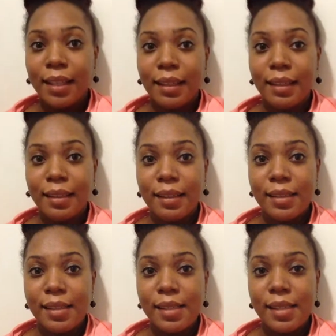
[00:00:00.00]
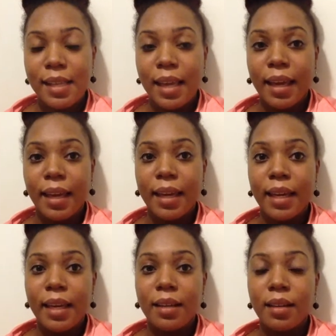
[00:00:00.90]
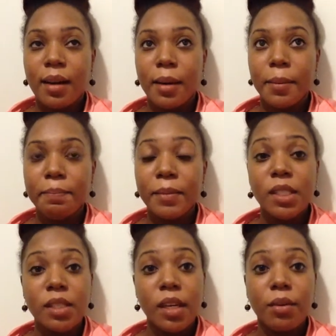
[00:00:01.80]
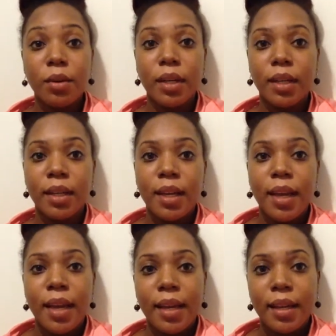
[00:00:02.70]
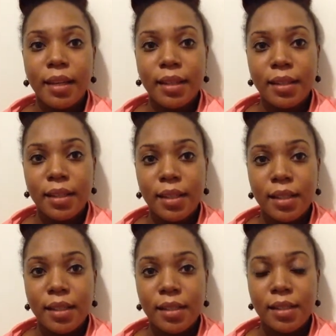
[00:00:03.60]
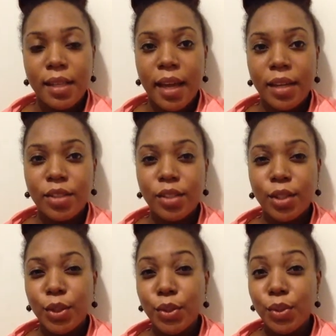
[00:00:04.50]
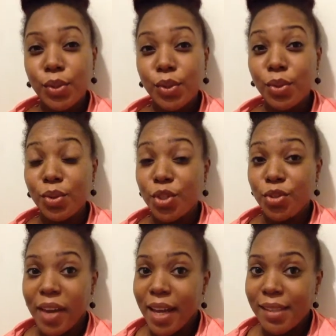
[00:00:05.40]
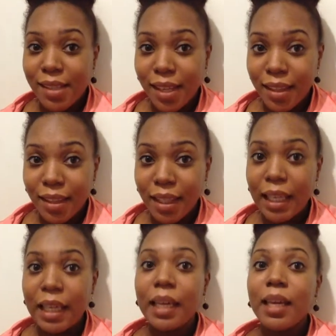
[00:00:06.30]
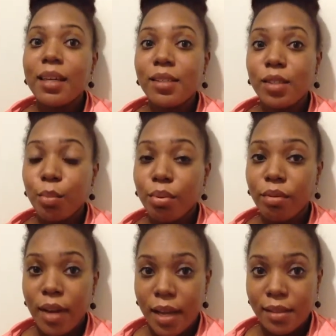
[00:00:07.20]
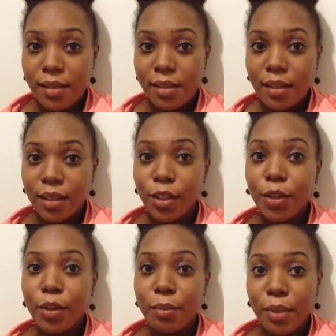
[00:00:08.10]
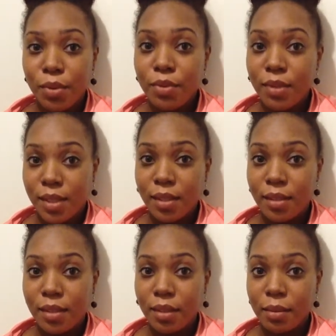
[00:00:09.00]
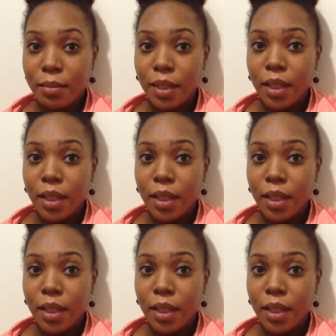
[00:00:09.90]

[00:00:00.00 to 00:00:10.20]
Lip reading: is a steroid, and it's actually used to transiently suppress your immune system